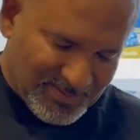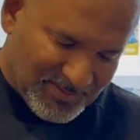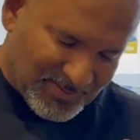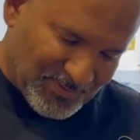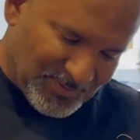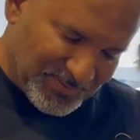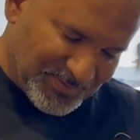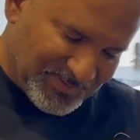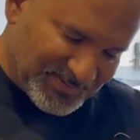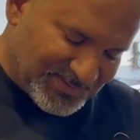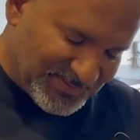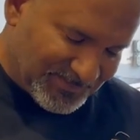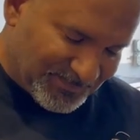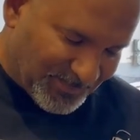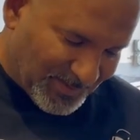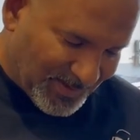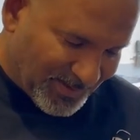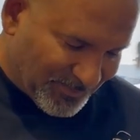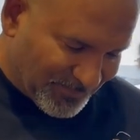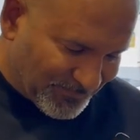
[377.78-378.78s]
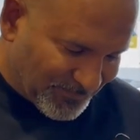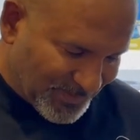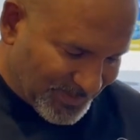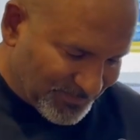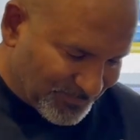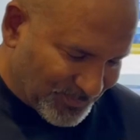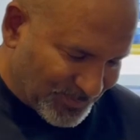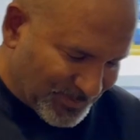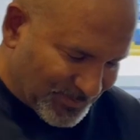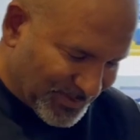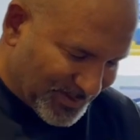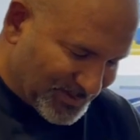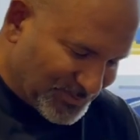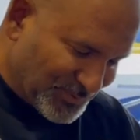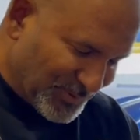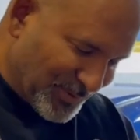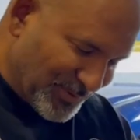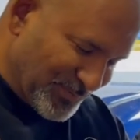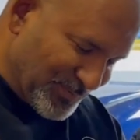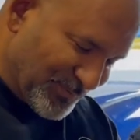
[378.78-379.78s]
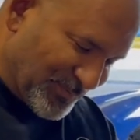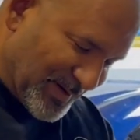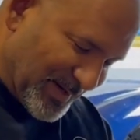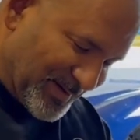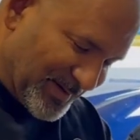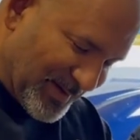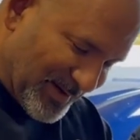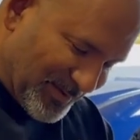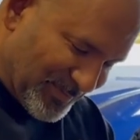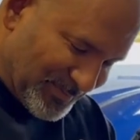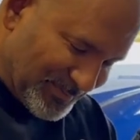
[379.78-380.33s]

Oh, this is part of what we're gonna show you right now.